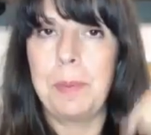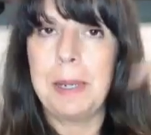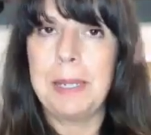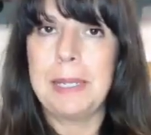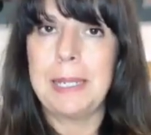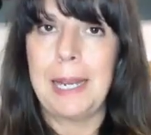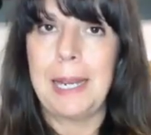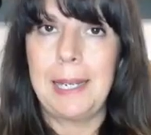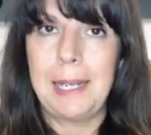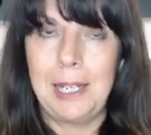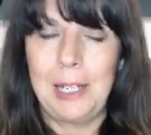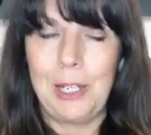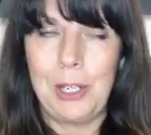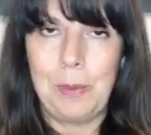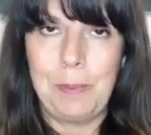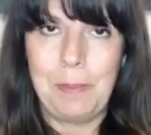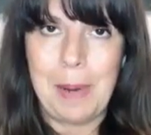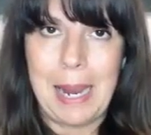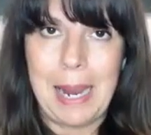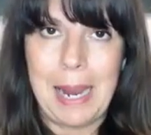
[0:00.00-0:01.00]
be taking
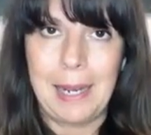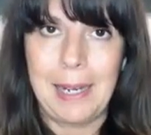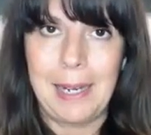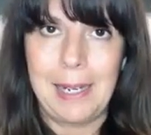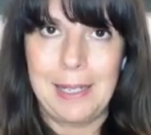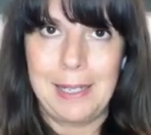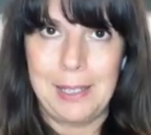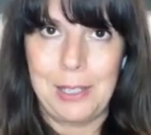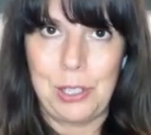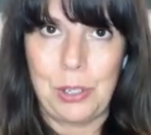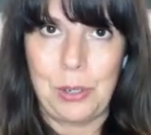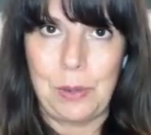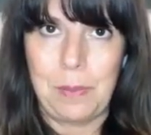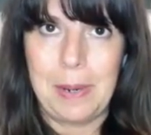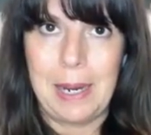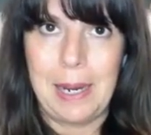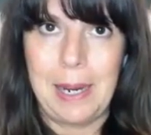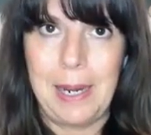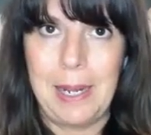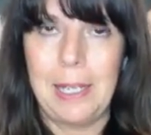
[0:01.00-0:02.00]
you back into your
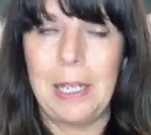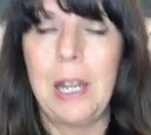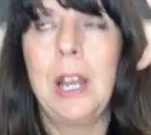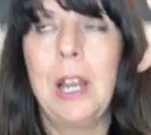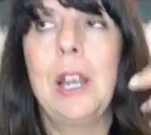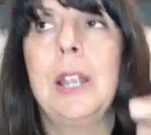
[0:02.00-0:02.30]
mind.